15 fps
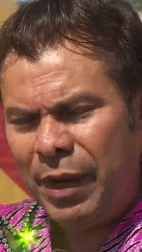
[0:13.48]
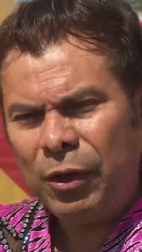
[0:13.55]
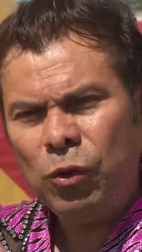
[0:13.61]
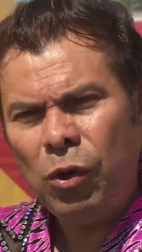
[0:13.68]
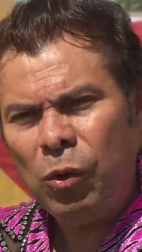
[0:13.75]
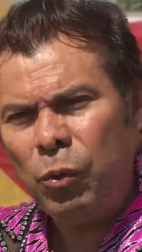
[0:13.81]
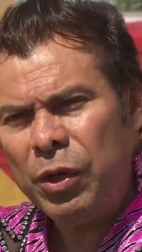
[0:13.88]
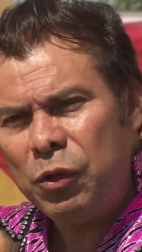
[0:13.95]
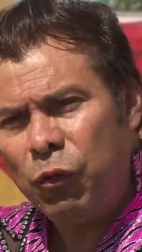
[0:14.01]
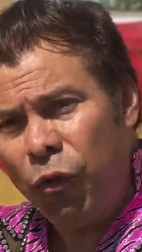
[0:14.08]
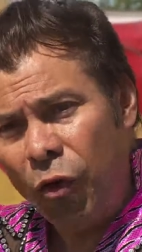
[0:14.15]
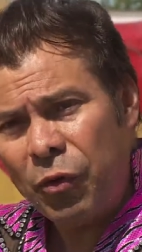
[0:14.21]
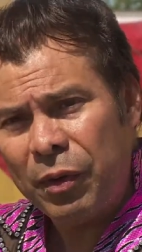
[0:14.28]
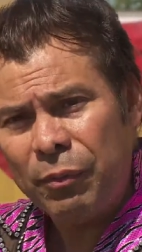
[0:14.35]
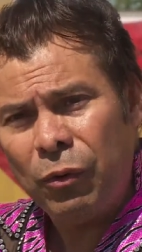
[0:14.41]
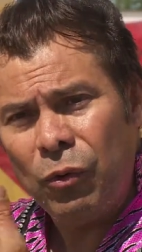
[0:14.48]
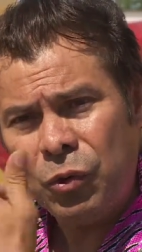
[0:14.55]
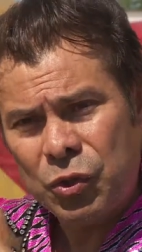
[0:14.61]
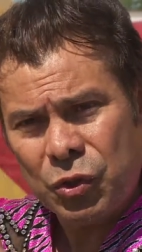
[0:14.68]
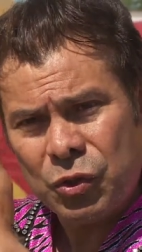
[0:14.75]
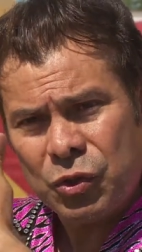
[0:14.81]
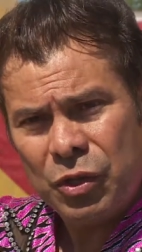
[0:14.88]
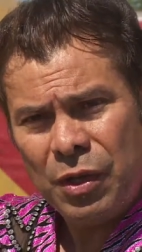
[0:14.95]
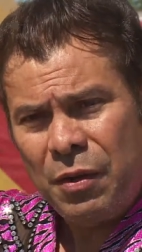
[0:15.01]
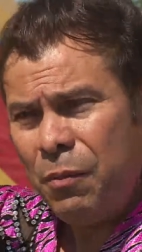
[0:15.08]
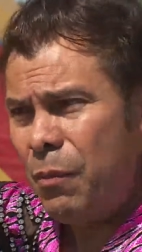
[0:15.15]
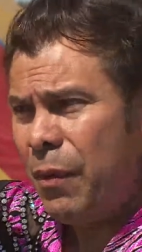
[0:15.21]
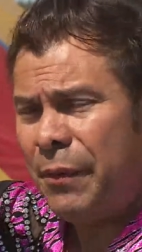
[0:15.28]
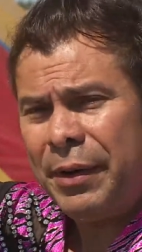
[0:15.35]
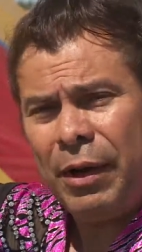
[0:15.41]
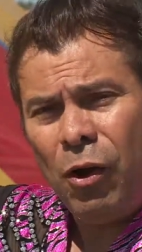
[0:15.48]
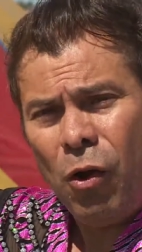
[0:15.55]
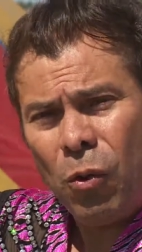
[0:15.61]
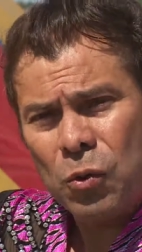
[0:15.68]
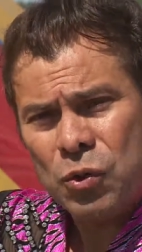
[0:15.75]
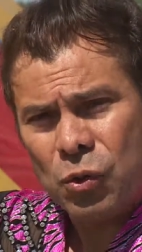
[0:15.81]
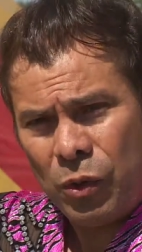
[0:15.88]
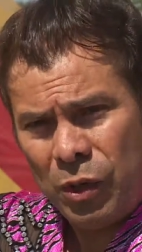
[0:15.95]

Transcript: I do it with four revolutions, very low, so